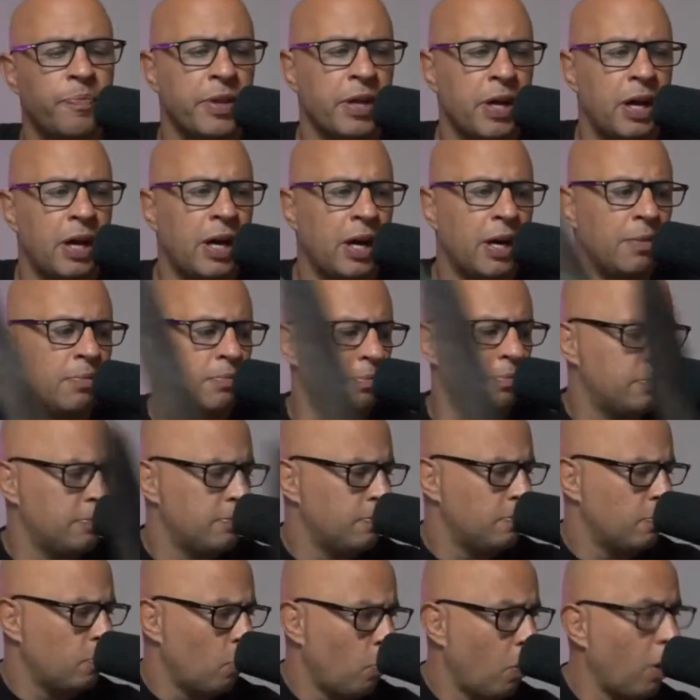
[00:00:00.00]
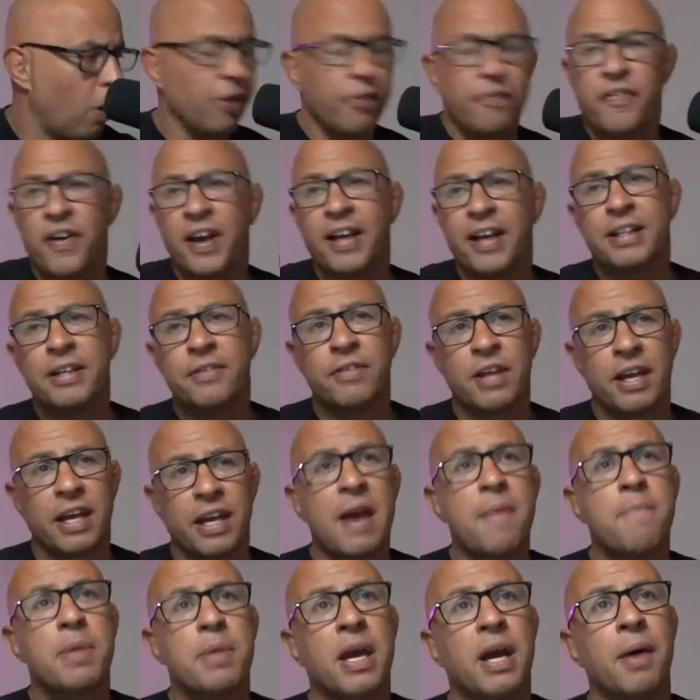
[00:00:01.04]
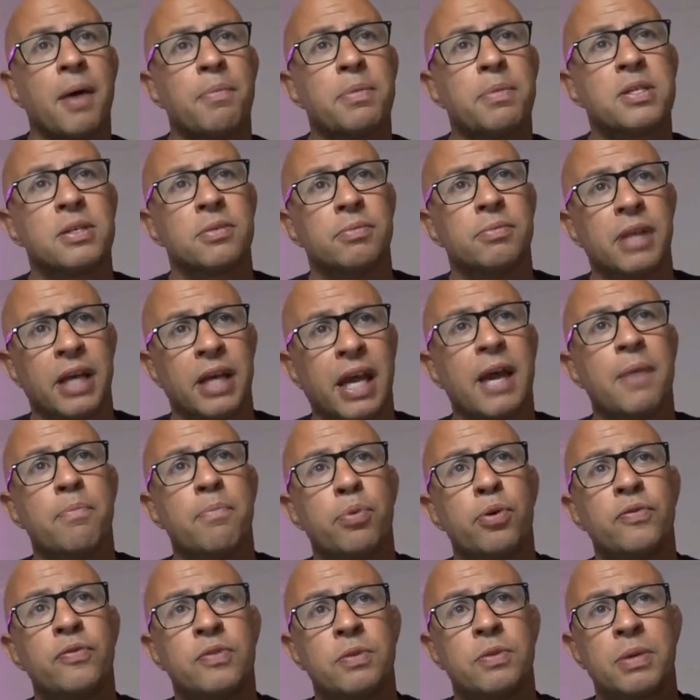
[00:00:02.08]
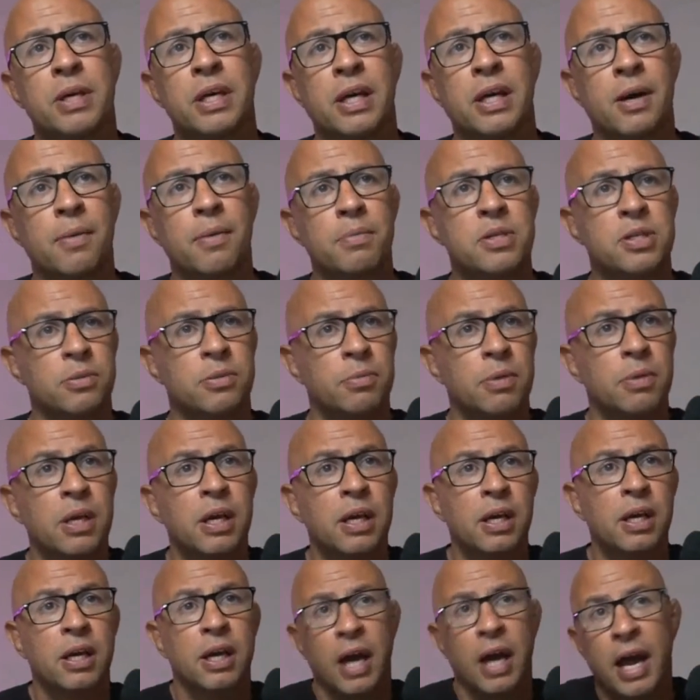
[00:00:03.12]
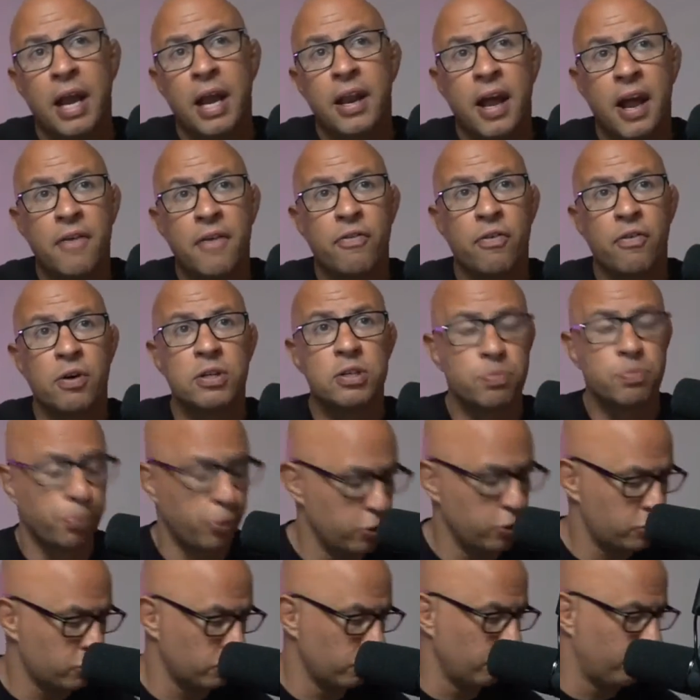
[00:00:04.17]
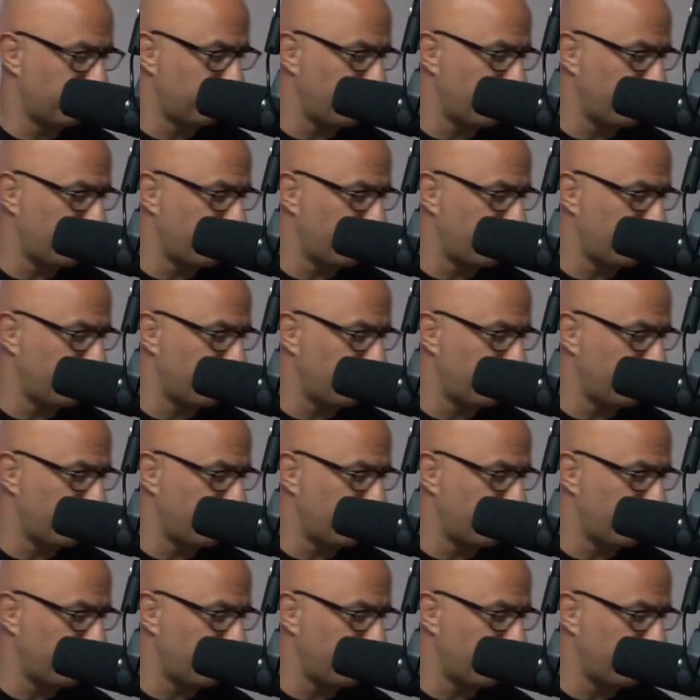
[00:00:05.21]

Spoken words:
While effective, they can be cumbersome. They can prove to be cumbersome. And everyone's personal